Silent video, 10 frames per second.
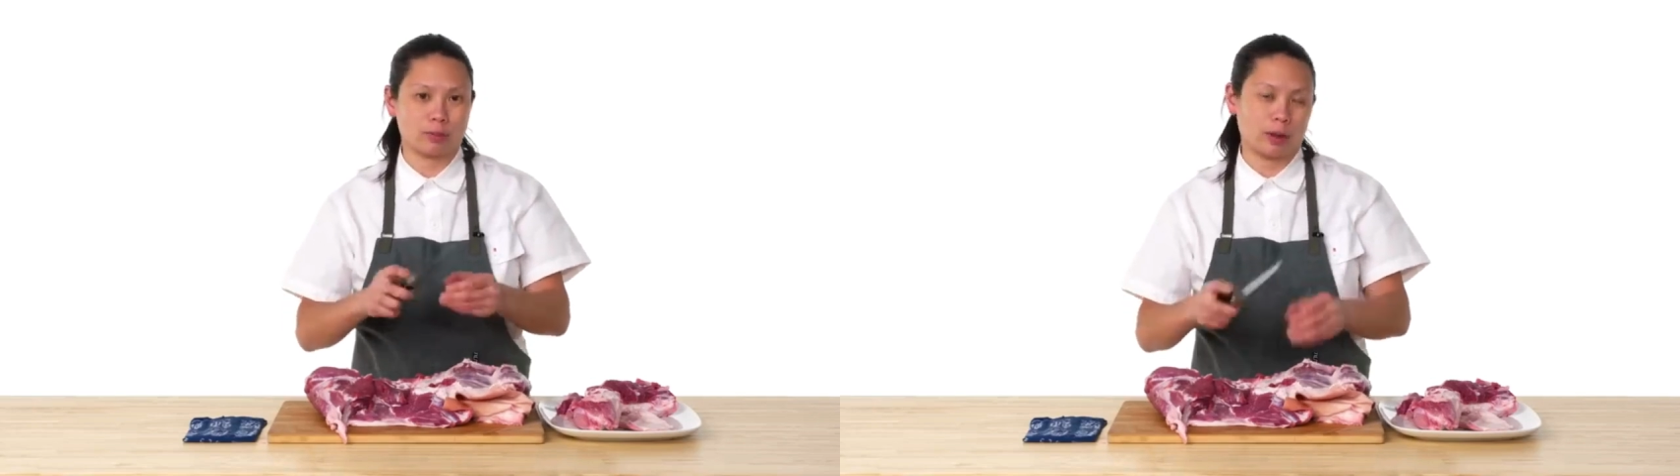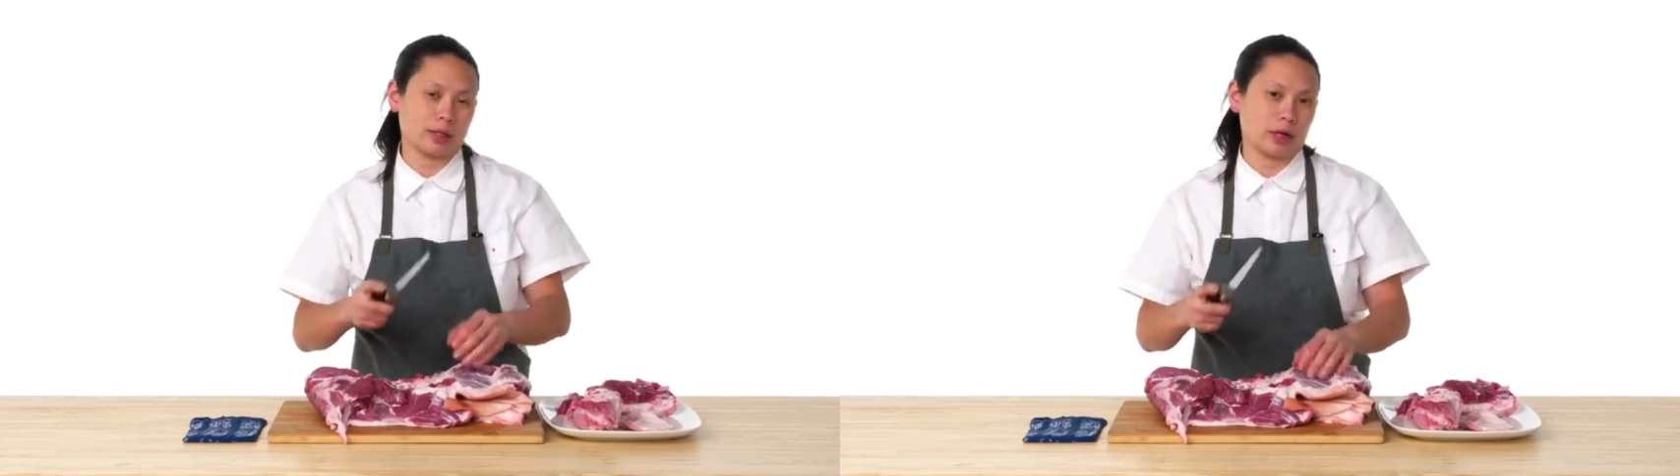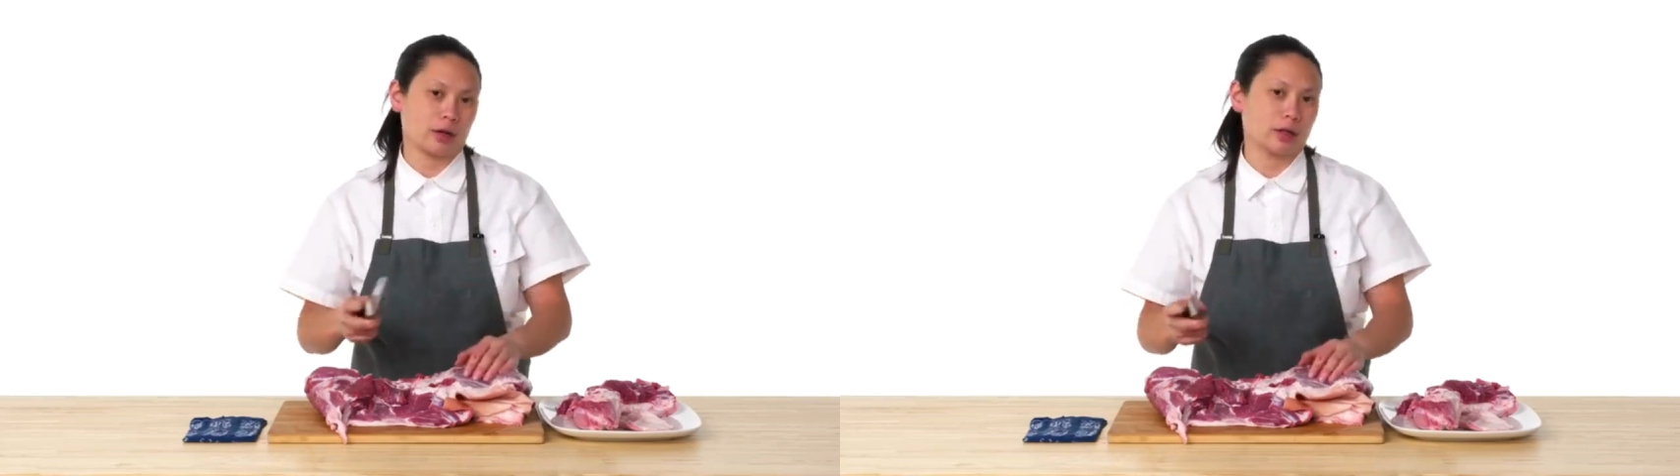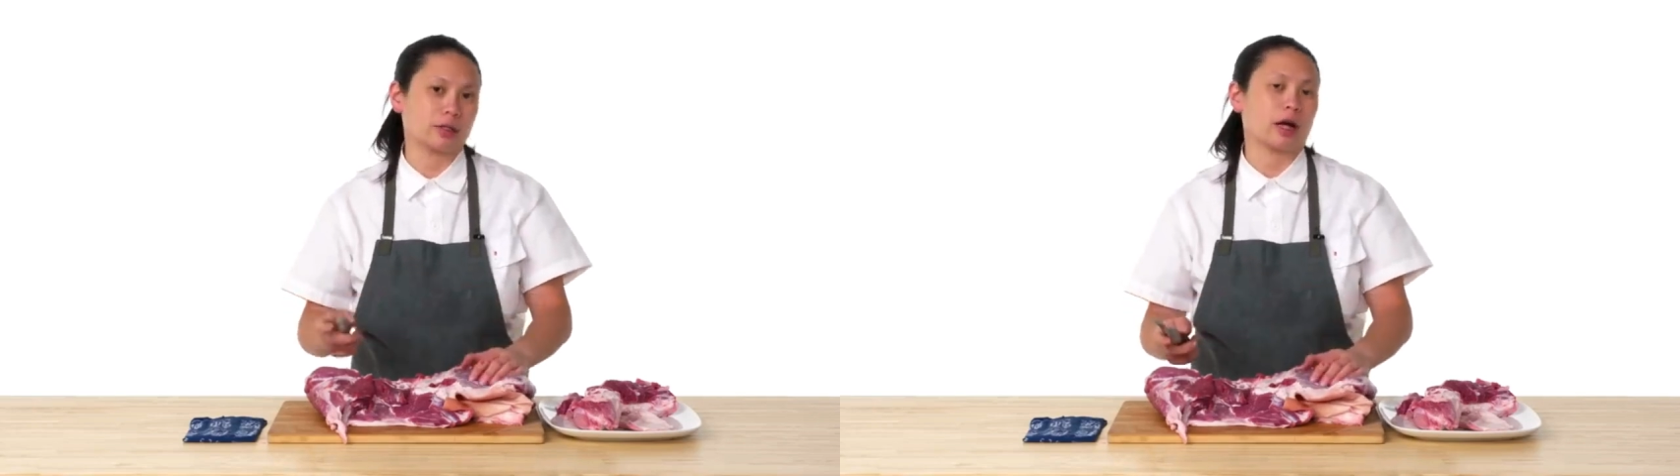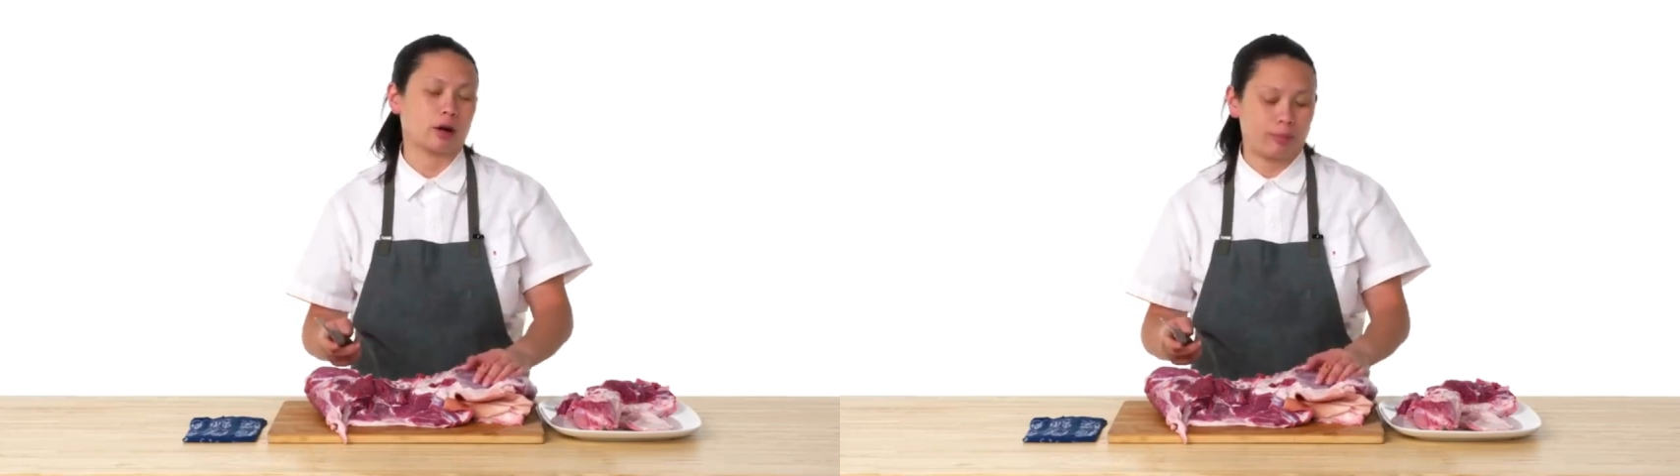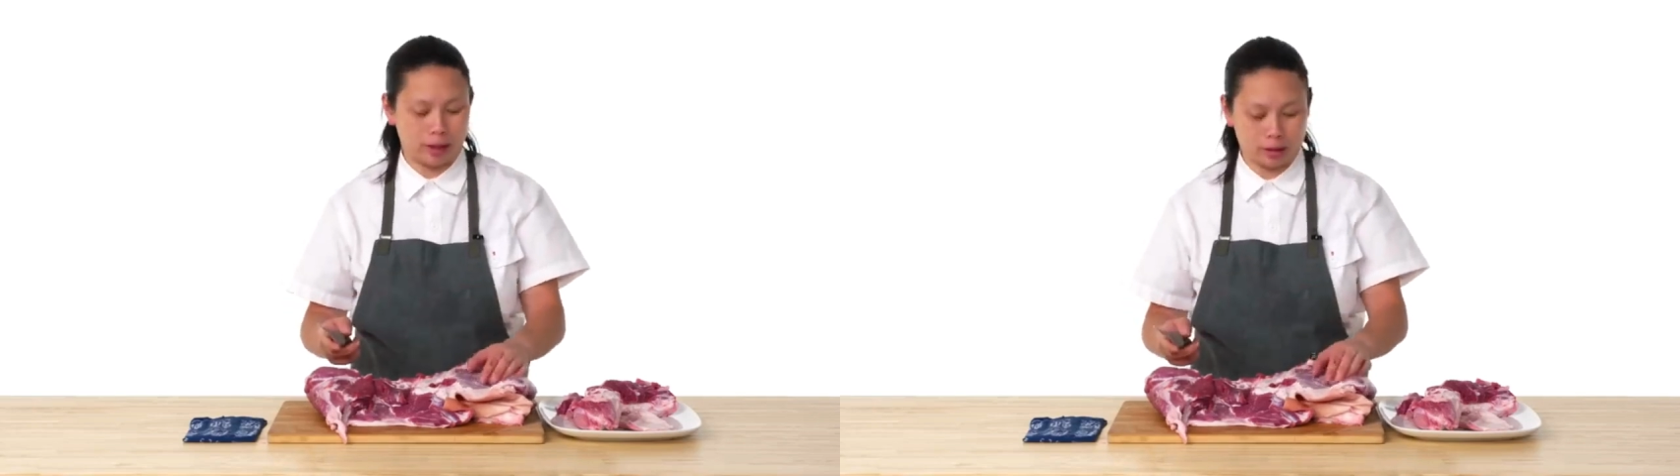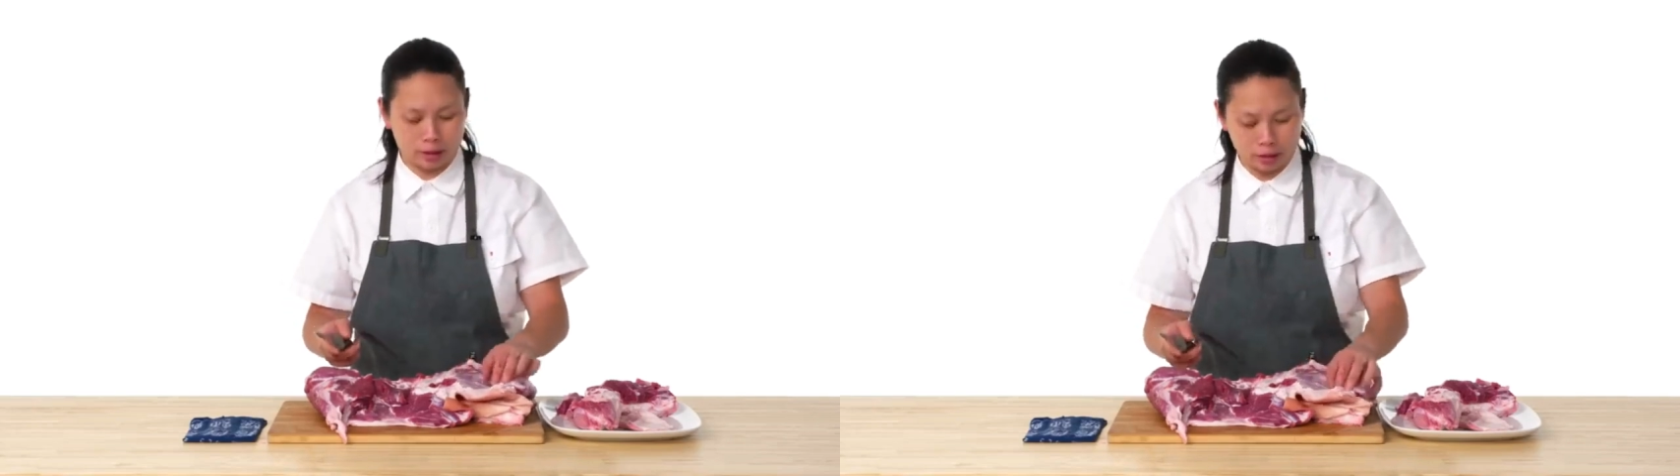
to break down an entire pig.